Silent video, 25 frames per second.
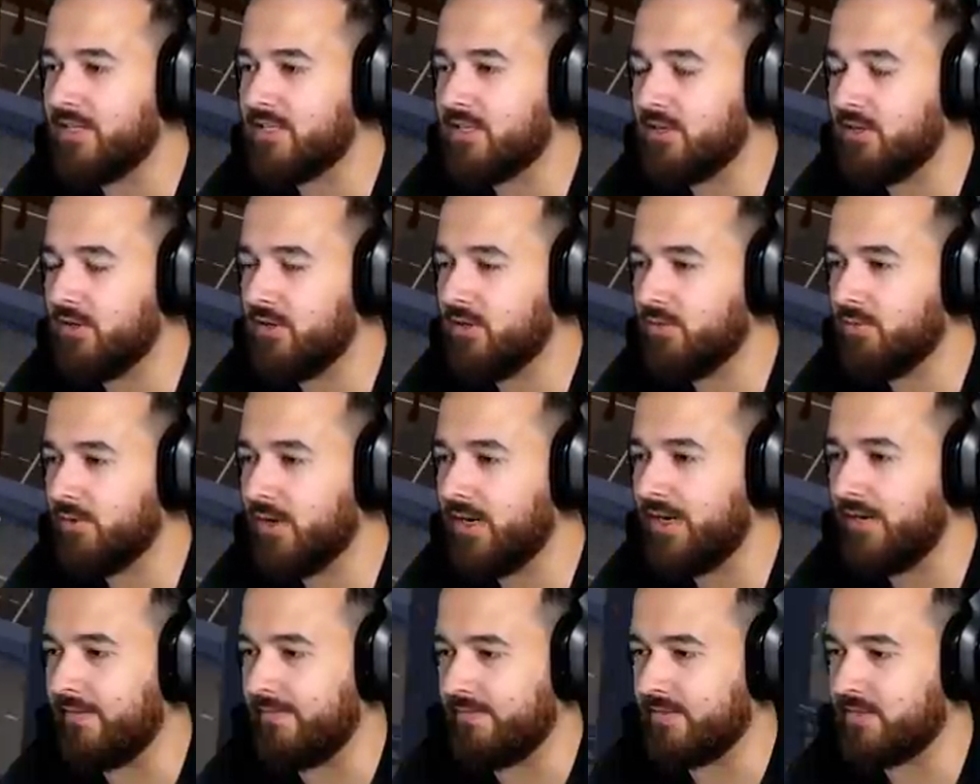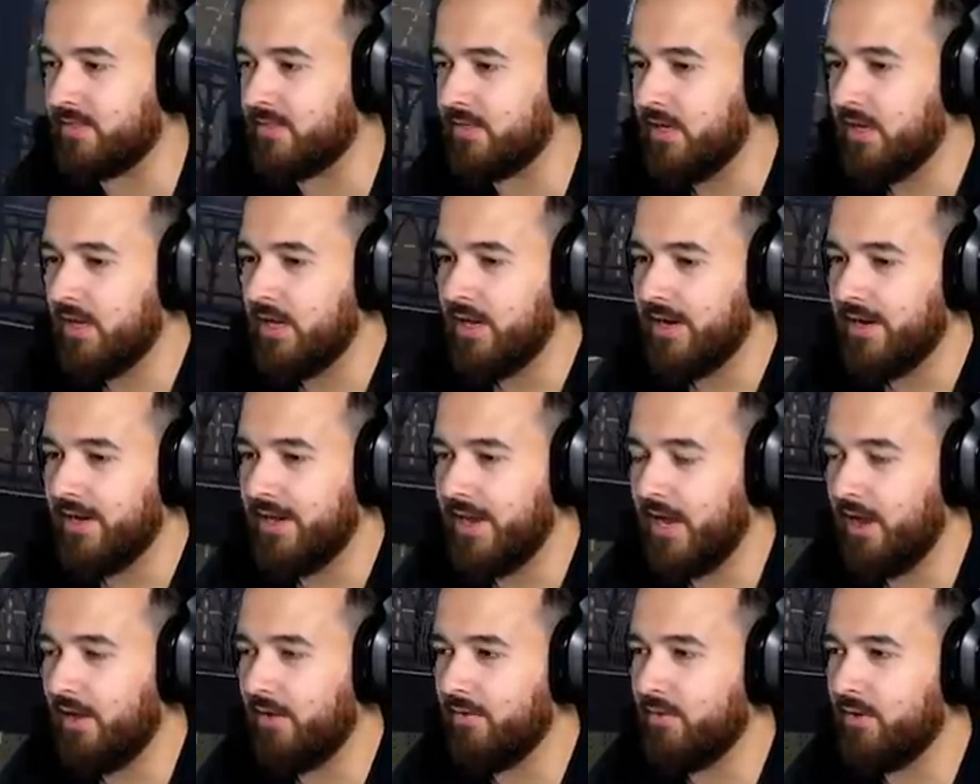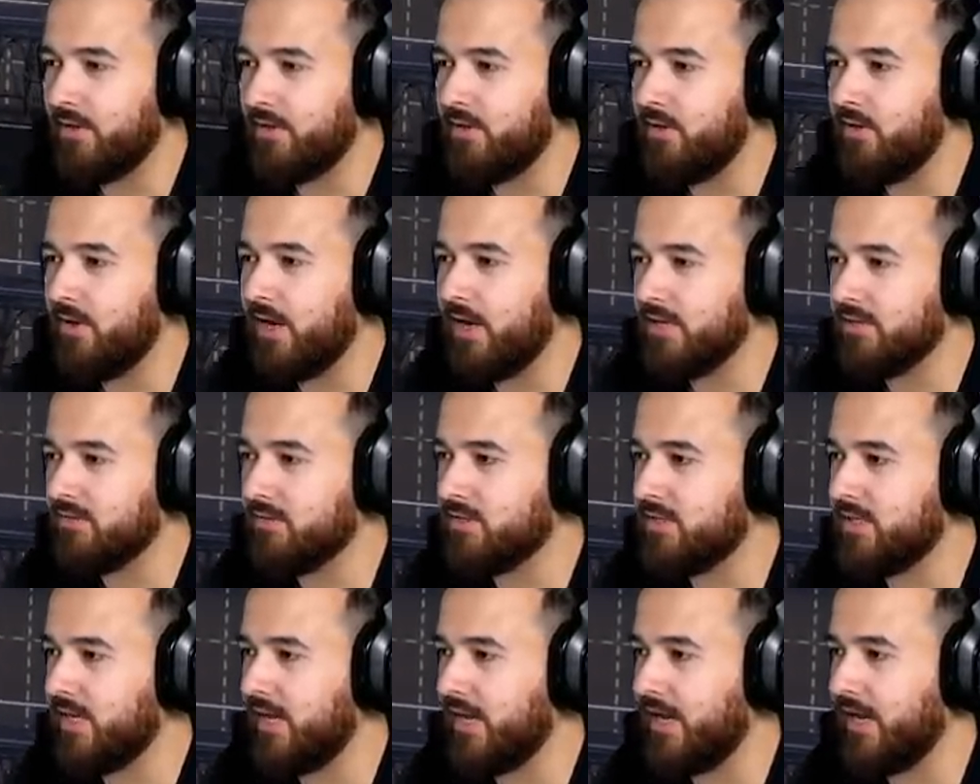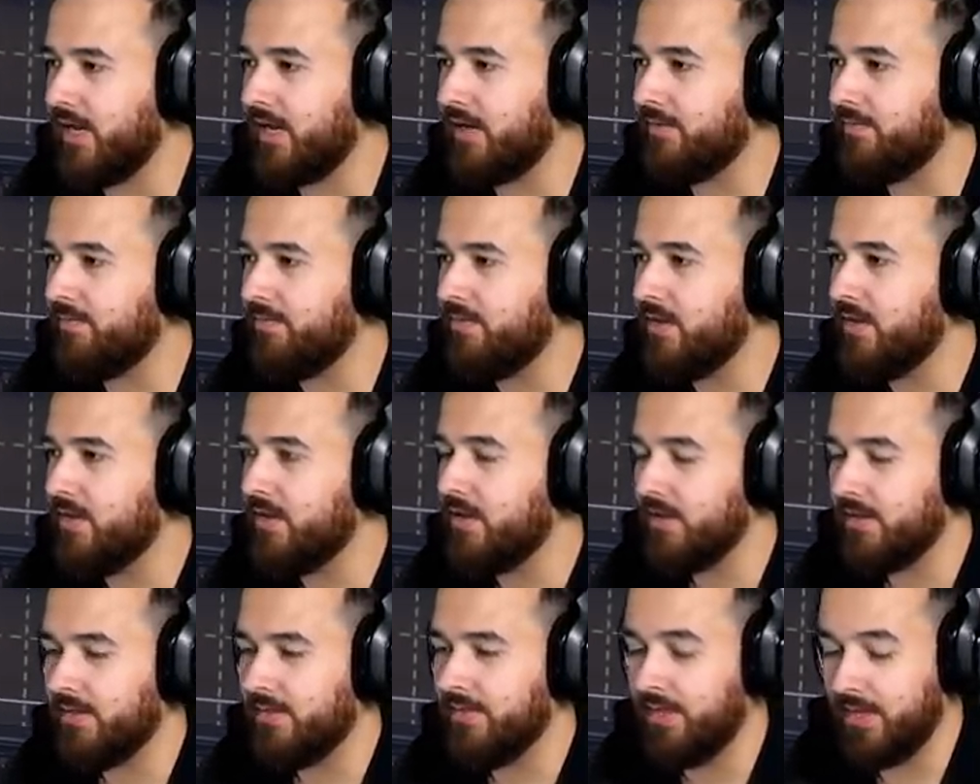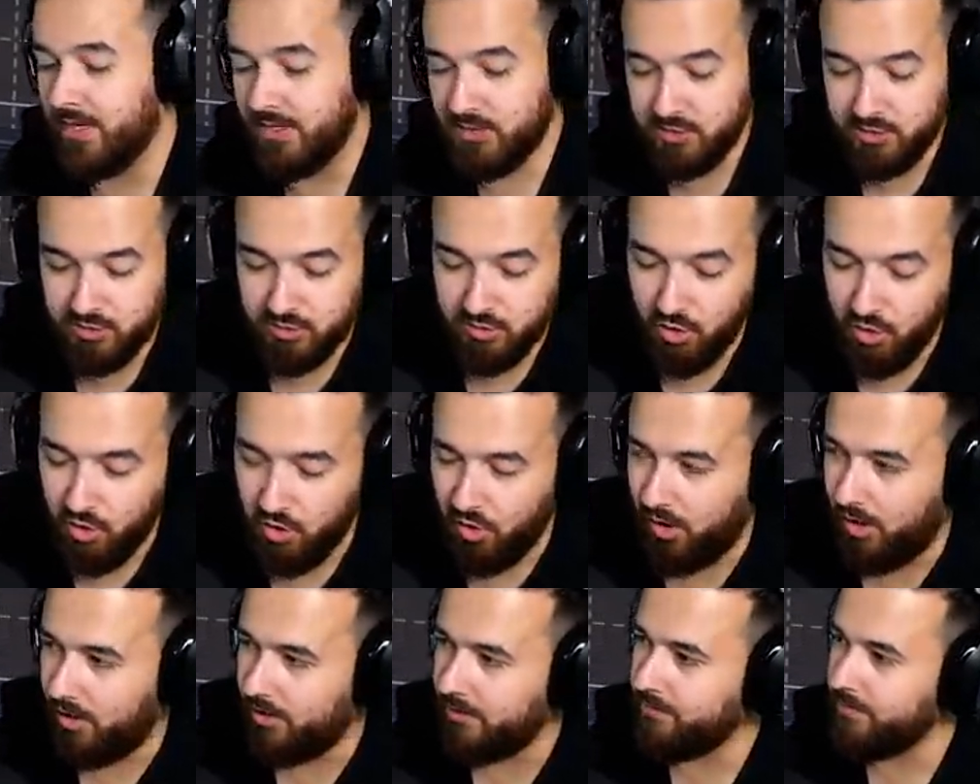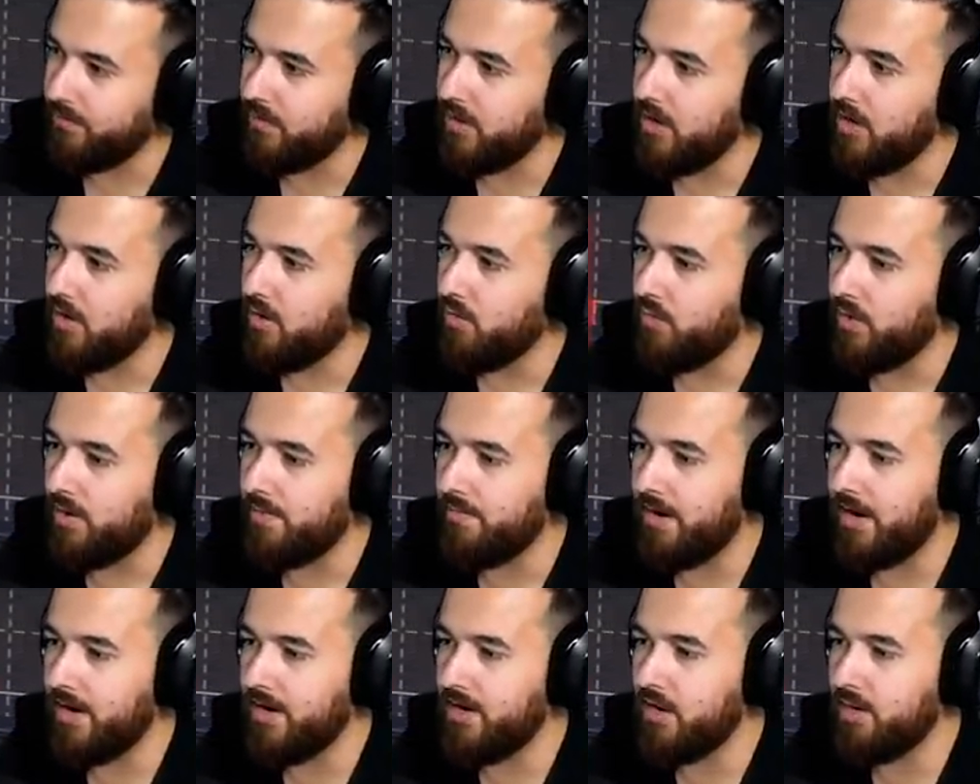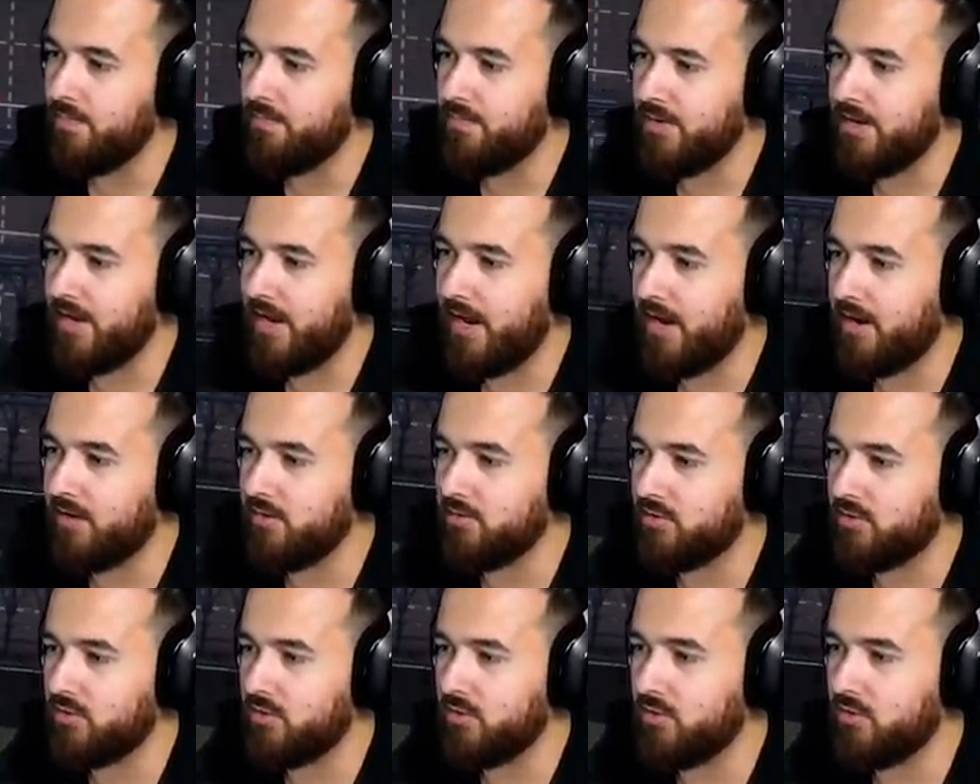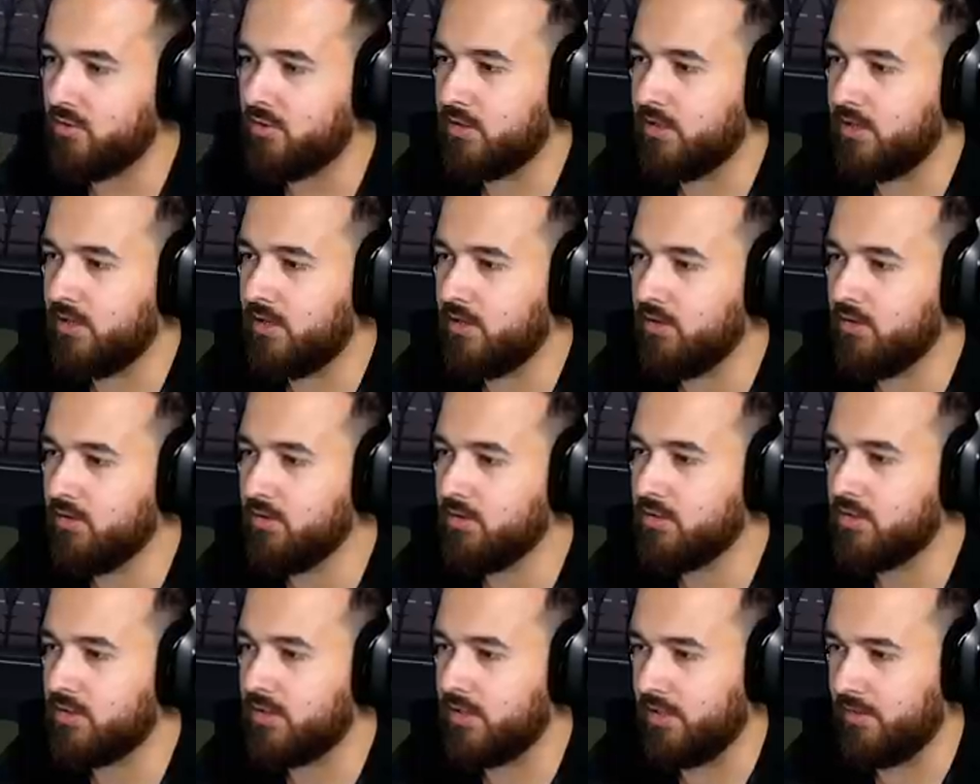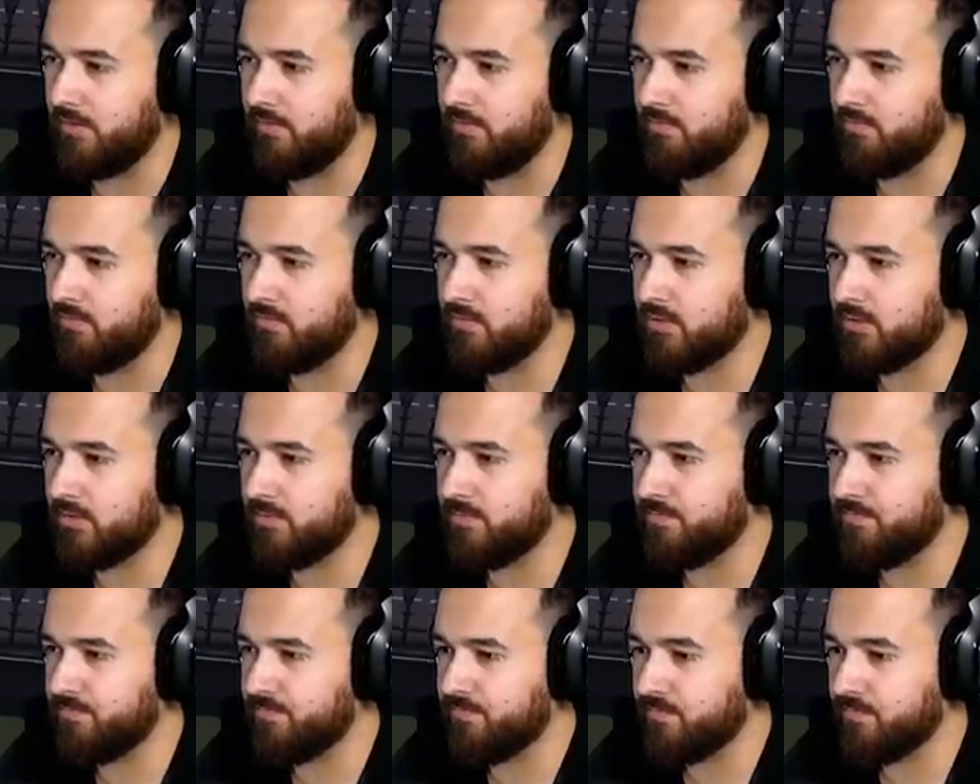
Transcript: that's Keanu Reeves. Now, you guys were saying that, sure, we might not be able to kill Sims